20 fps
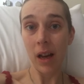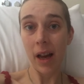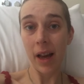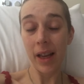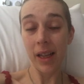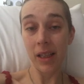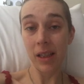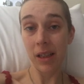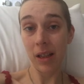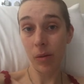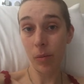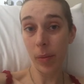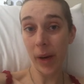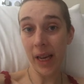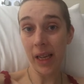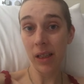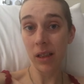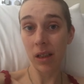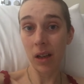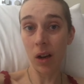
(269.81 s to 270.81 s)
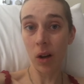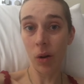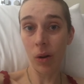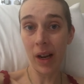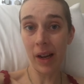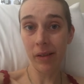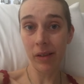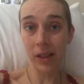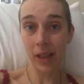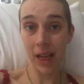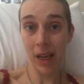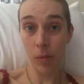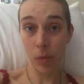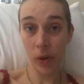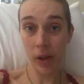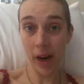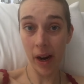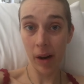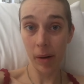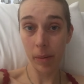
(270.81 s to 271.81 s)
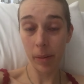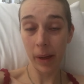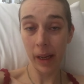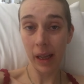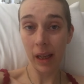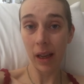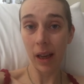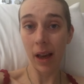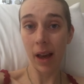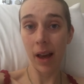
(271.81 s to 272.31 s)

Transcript: insulin based low level chemotherapy.